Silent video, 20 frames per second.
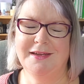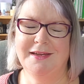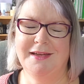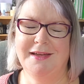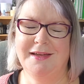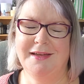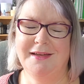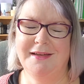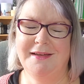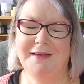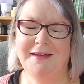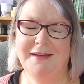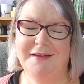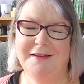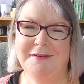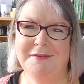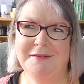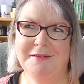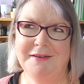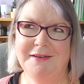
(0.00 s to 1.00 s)

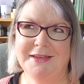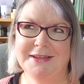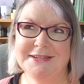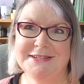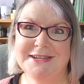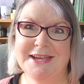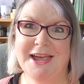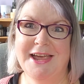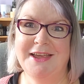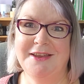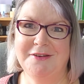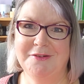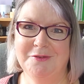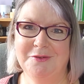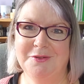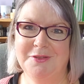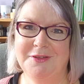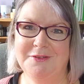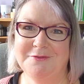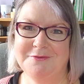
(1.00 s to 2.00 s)
uh, contain
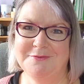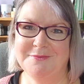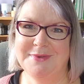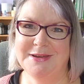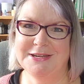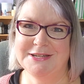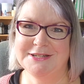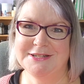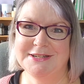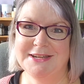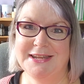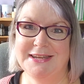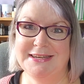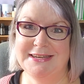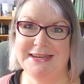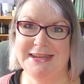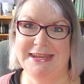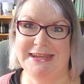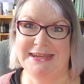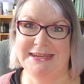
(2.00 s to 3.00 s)
all the information they
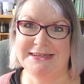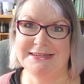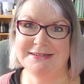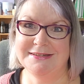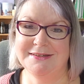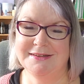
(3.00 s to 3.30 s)
need,